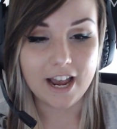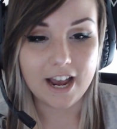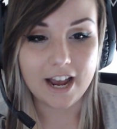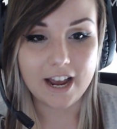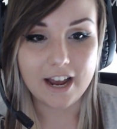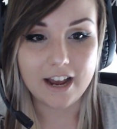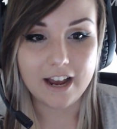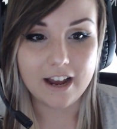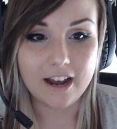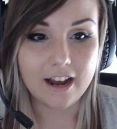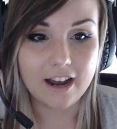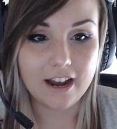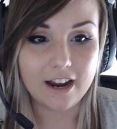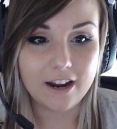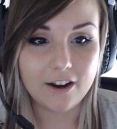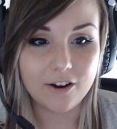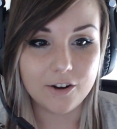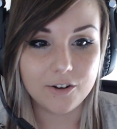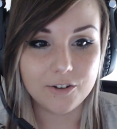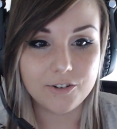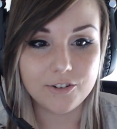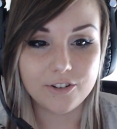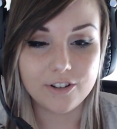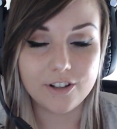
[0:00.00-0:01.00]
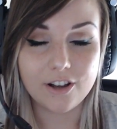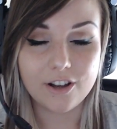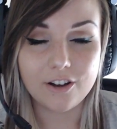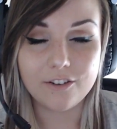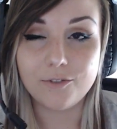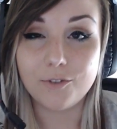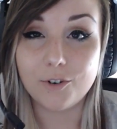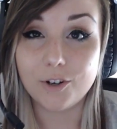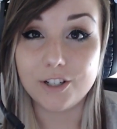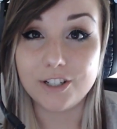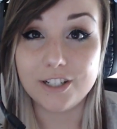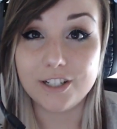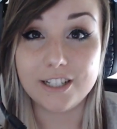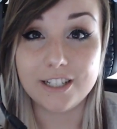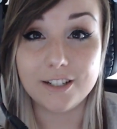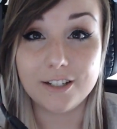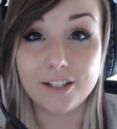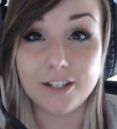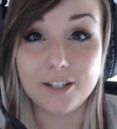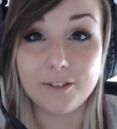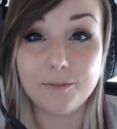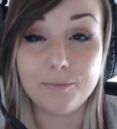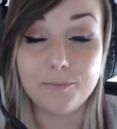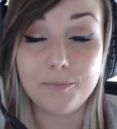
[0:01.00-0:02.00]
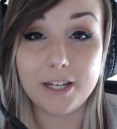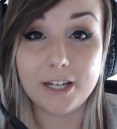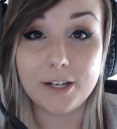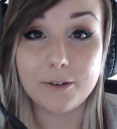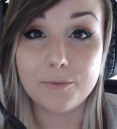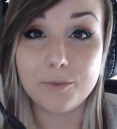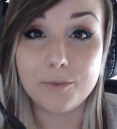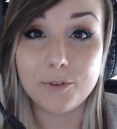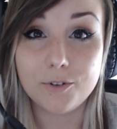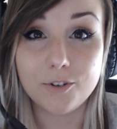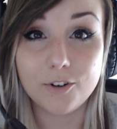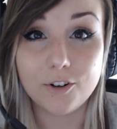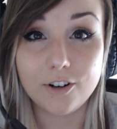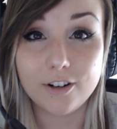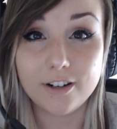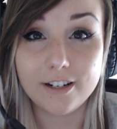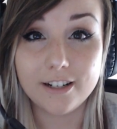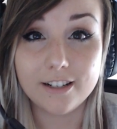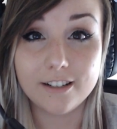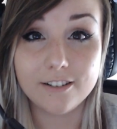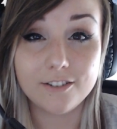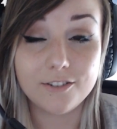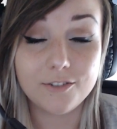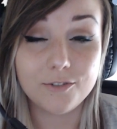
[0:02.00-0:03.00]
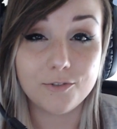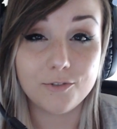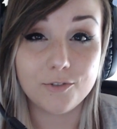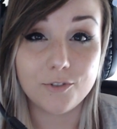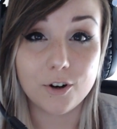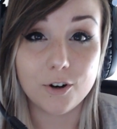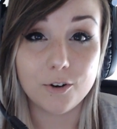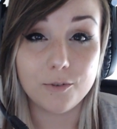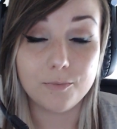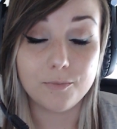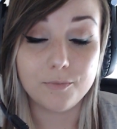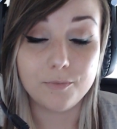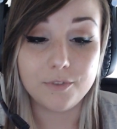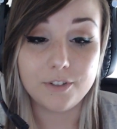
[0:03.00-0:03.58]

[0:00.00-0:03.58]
I also love watching the makeup tutorials from